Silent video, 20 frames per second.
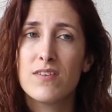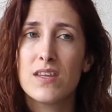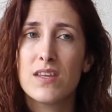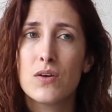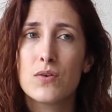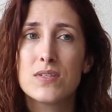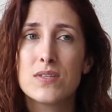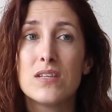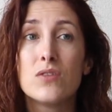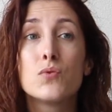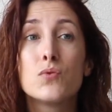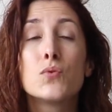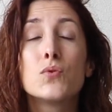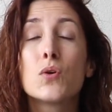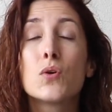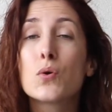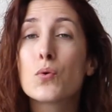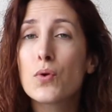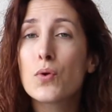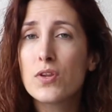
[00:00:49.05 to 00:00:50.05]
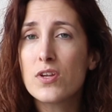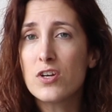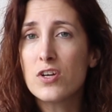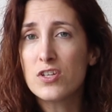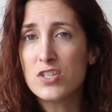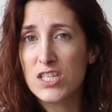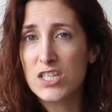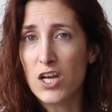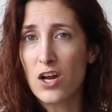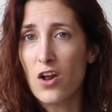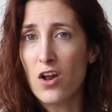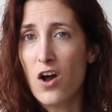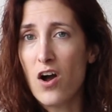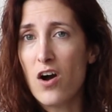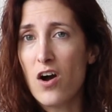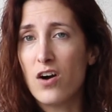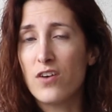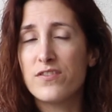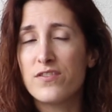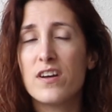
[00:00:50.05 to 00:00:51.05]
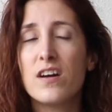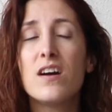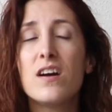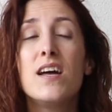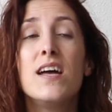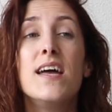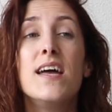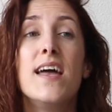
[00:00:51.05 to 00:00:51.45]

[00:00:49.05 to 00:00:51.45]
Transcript: videos into the chronological order.